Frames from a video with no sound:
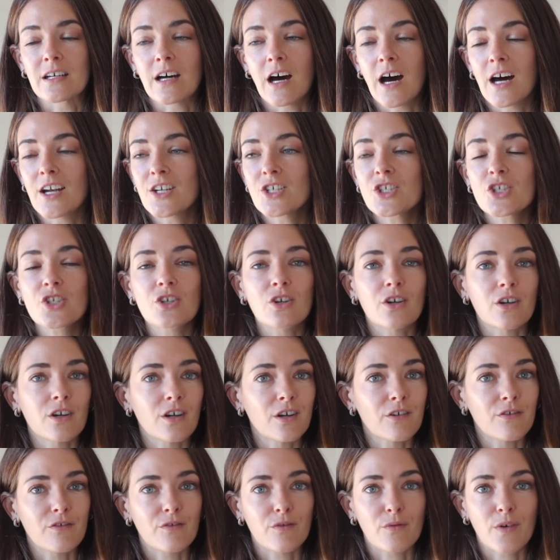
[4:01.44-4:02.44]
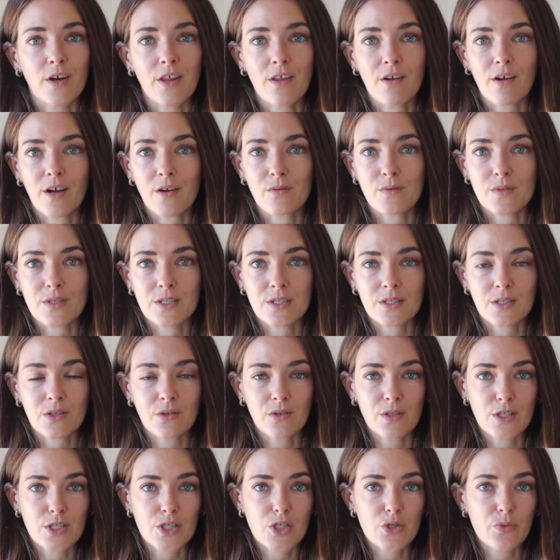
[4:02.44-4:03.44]
unsure of whether I was
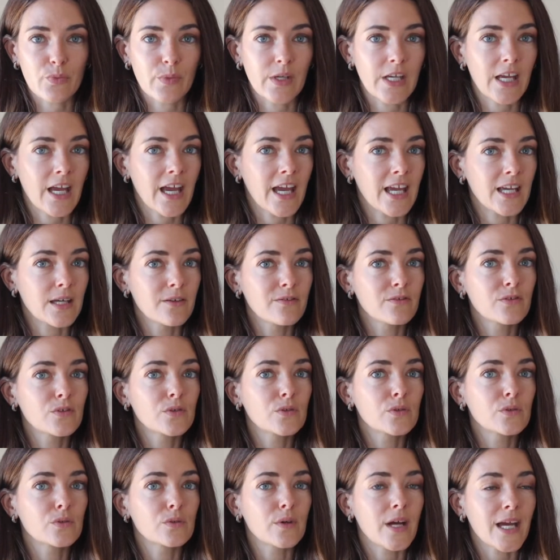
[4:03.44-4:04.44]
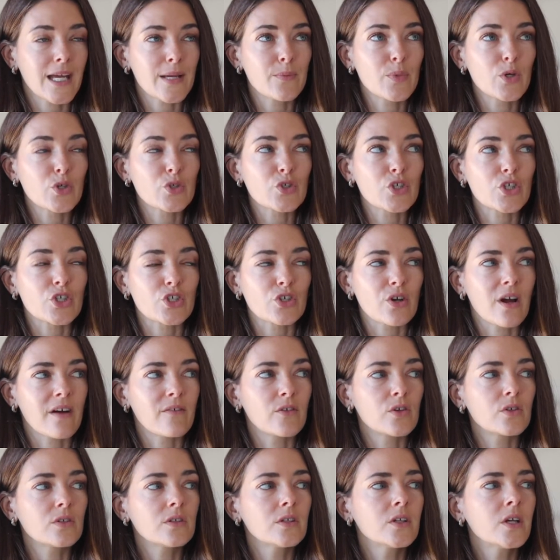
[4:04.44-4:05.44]
going to be able to
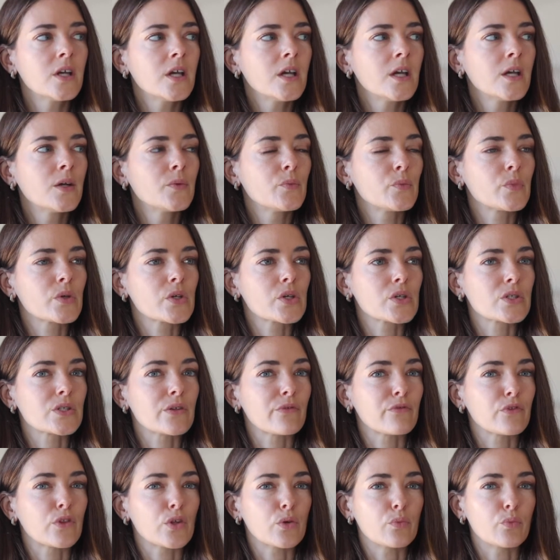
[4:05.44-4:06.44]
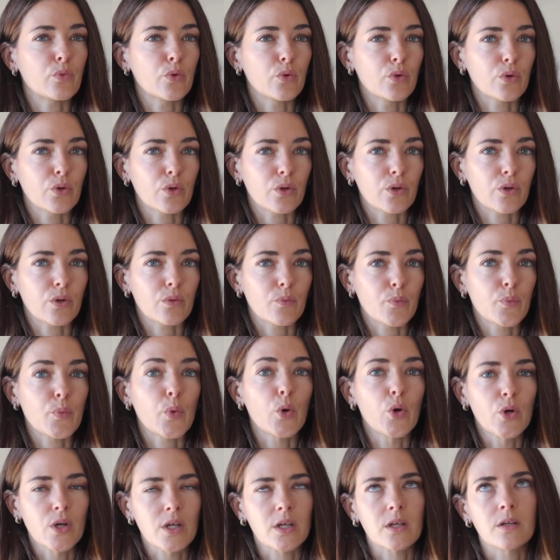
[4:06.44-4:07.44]
travel because of the
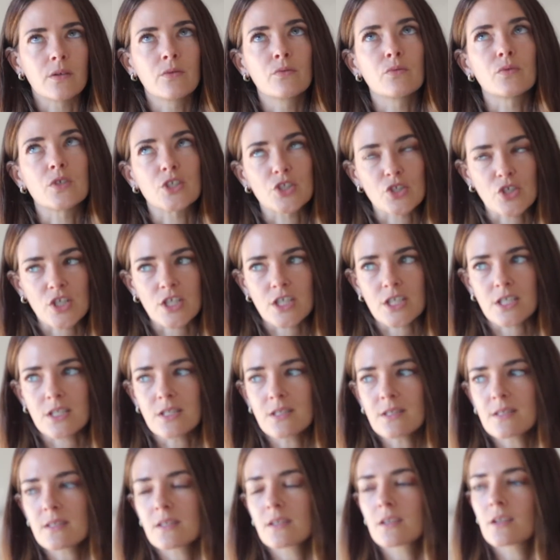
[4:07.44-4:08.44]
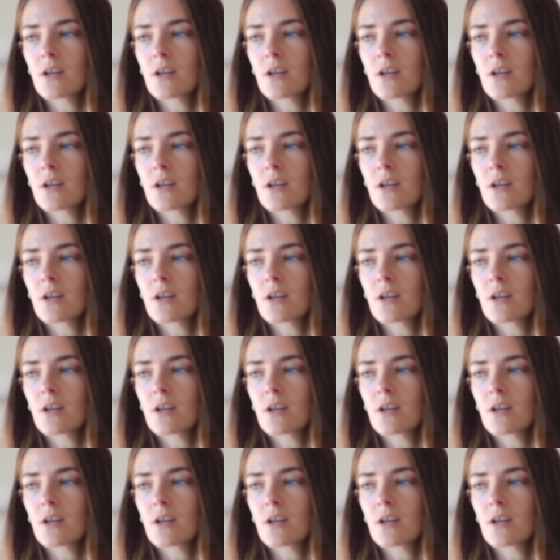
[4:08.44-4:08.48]
border restrictions.